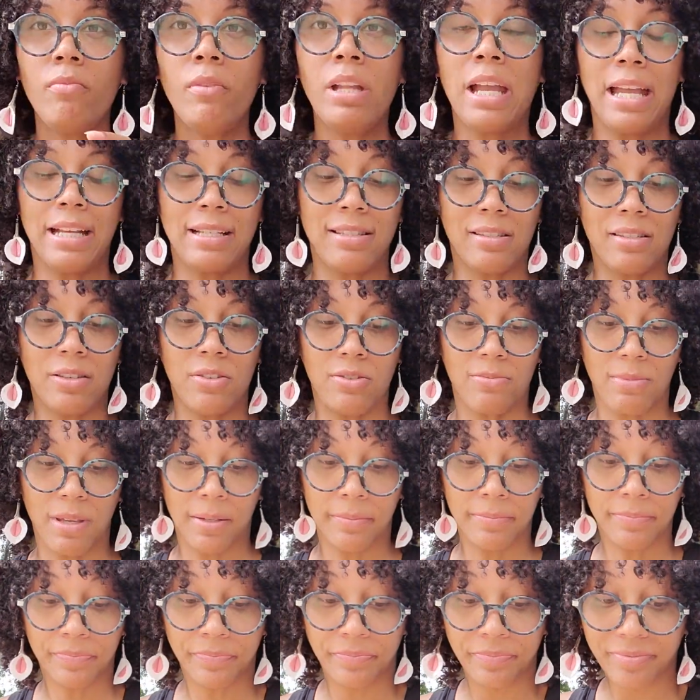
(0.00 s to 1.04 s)
Excuse
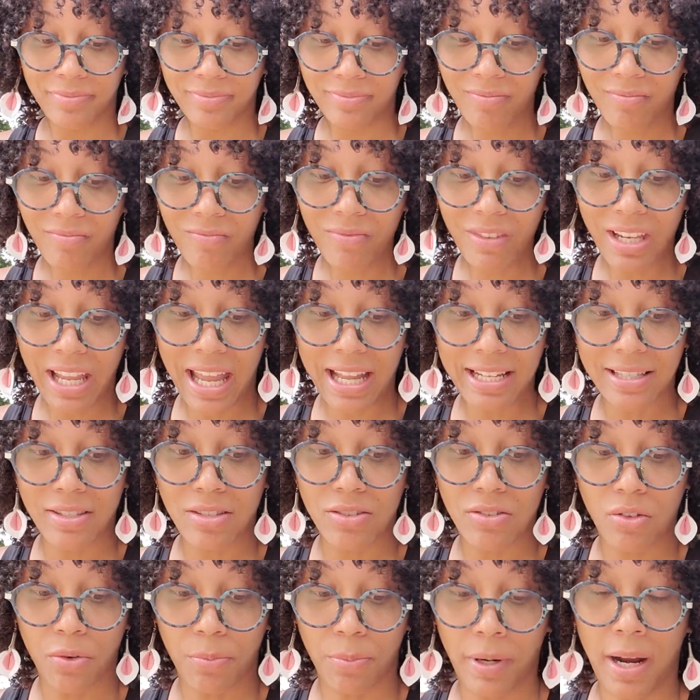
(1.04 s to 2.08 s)
me. It's
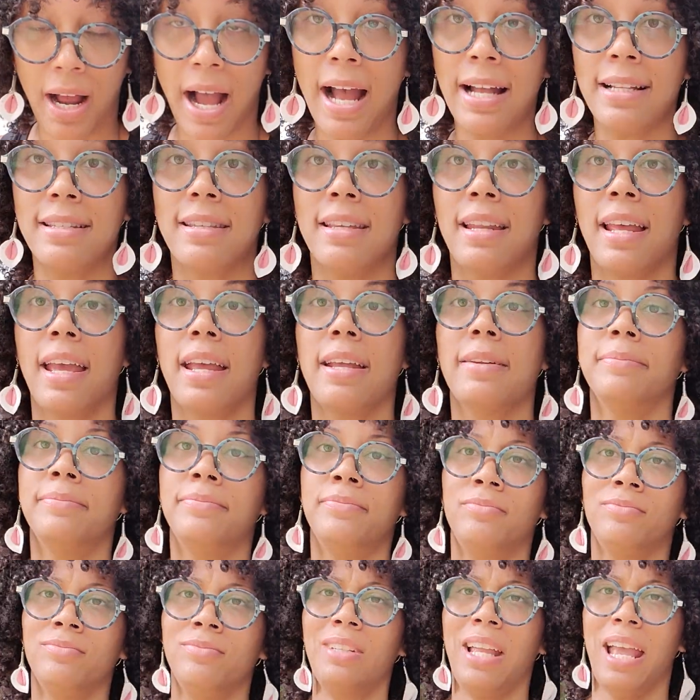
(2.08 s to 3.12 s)
super hot today,
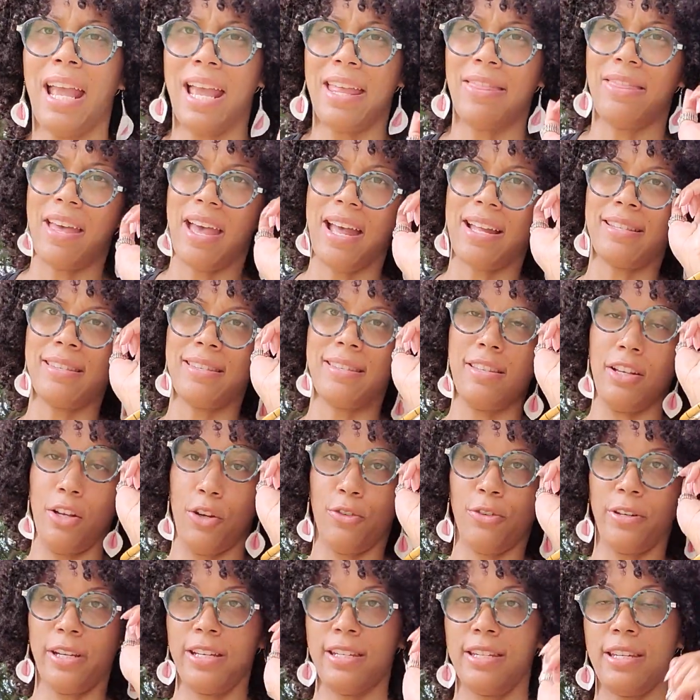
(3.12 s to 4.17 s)
and that's
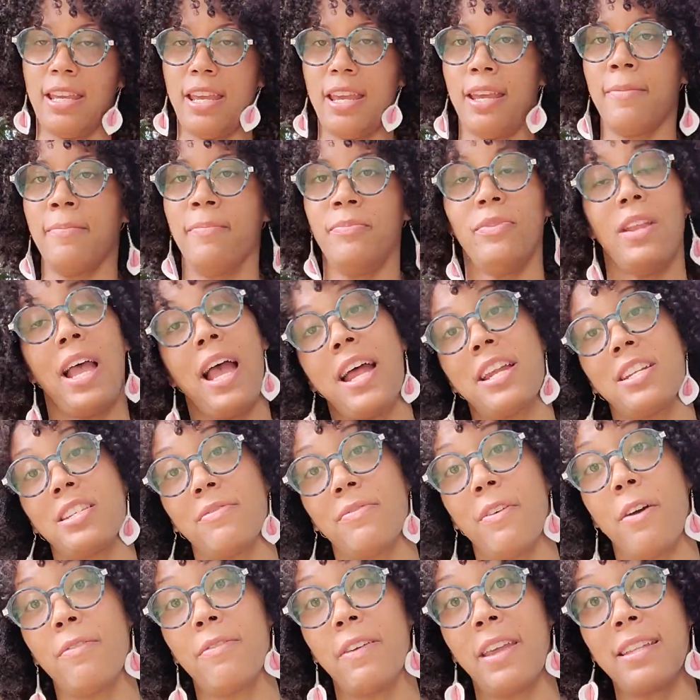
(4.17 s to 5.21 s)
green tea. I just
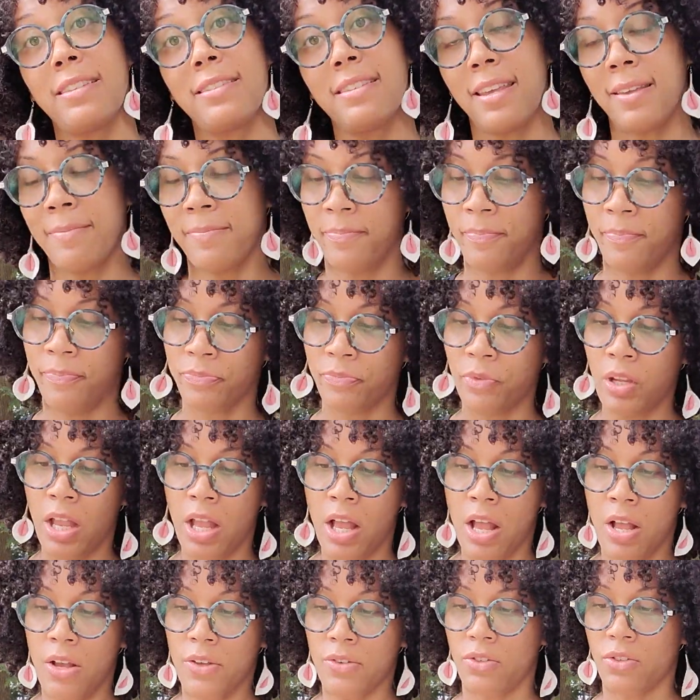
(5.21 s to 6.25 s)
felt fancy.
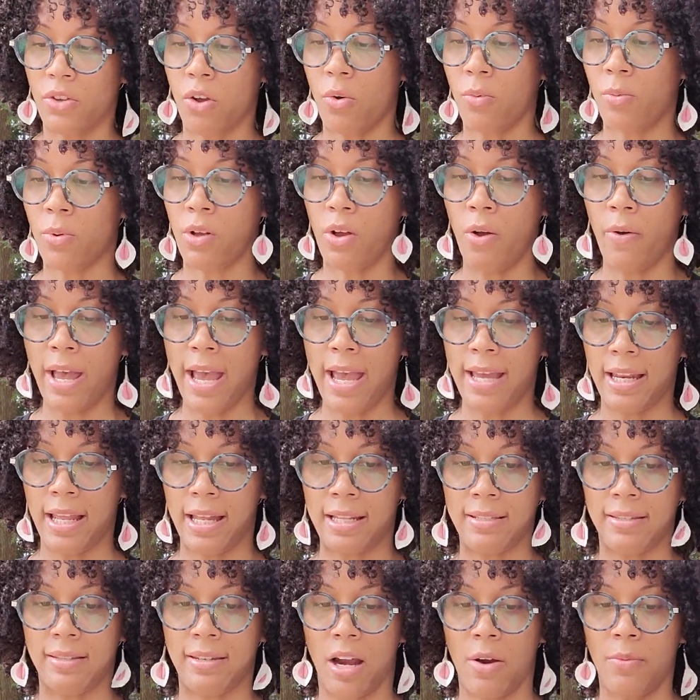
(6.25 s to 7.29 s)
So we'll go ahead
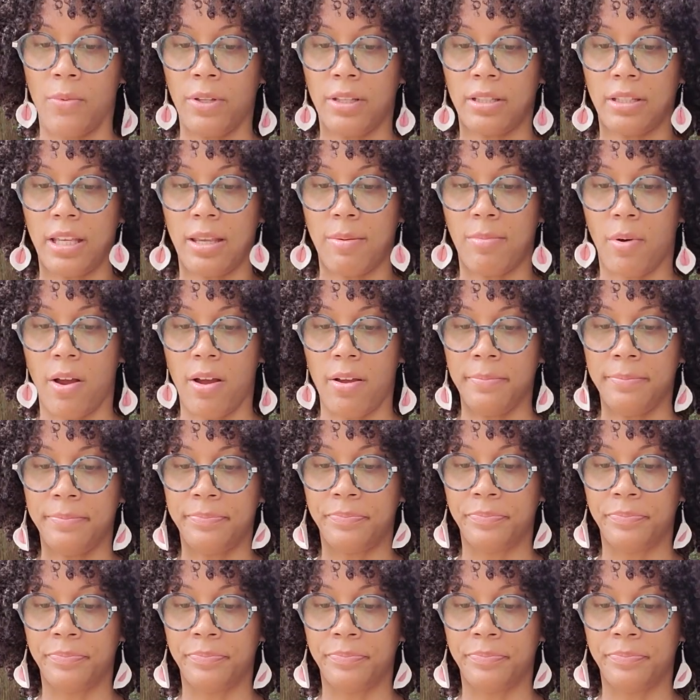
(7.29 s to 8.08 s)
and start with Libra.